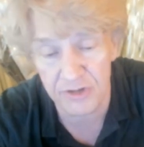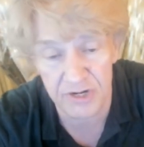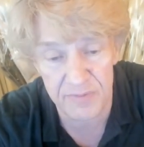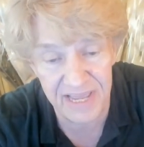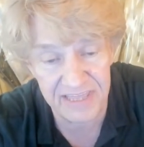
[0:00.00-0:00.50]

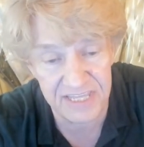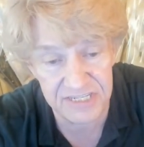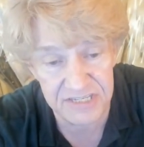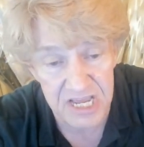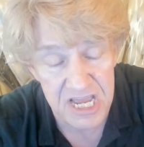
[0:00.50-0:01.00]
going to make
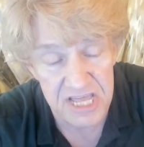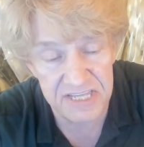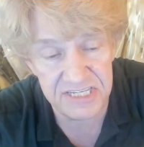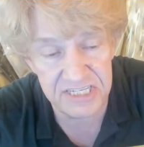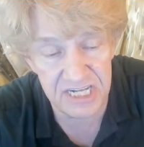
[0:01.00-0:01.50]
this.
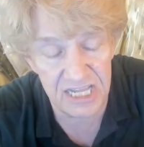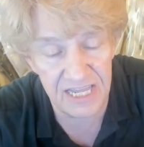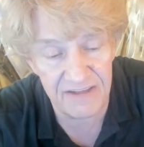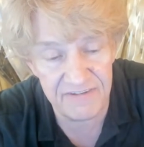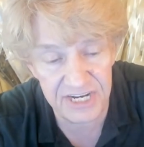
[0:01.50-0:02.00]
This is an
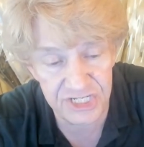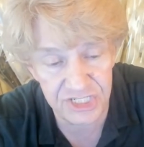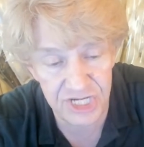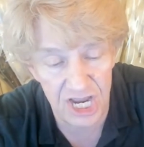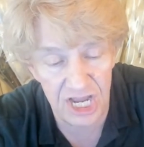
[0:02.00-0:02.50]

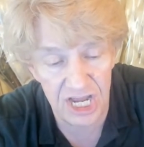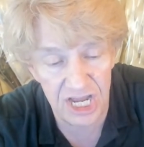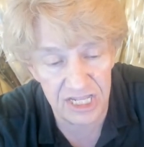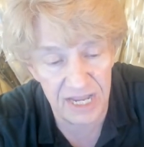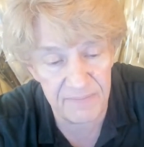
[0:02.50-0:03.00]
11-inch
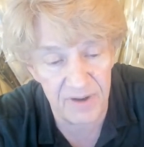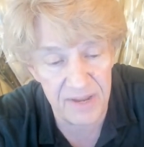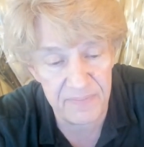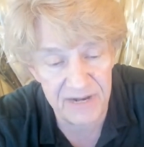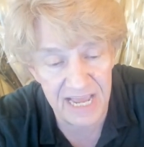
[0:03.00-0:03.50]
lamp
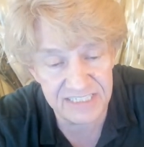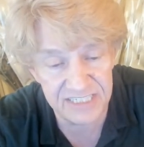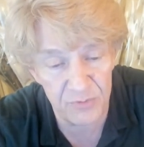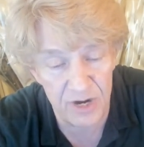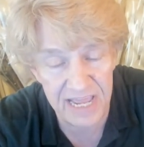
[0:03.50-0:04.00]
pipe. It has
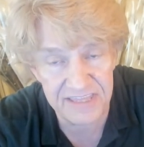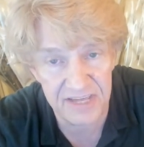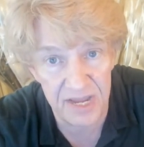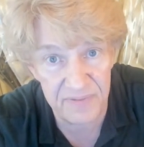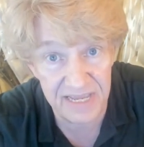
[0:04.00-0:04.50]
the 1/8
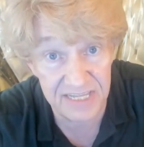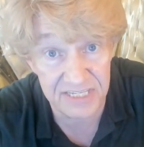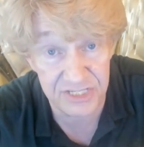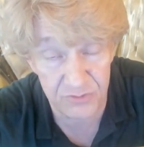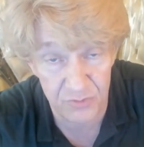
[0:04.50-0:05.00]

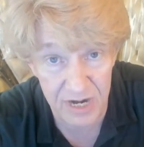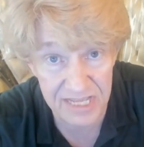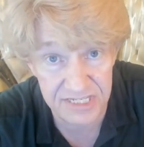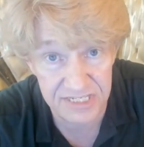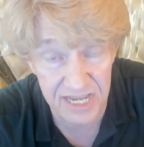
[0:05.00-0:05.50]
IPS
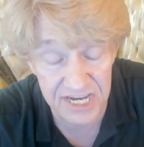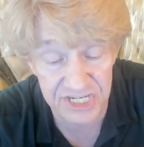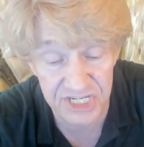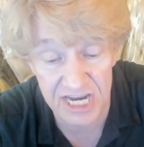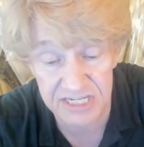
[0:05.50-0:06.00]
threads at
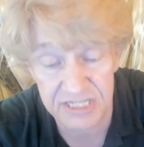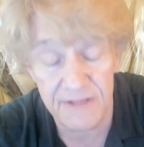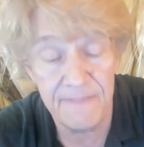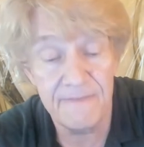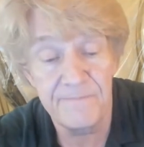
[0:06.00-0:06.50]
each end.
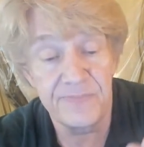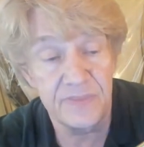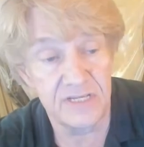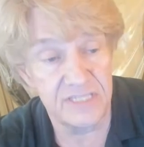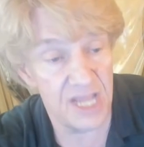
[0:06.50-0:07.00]

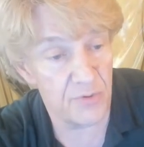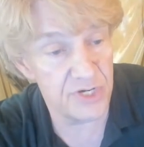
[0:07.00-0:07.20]
Now when you're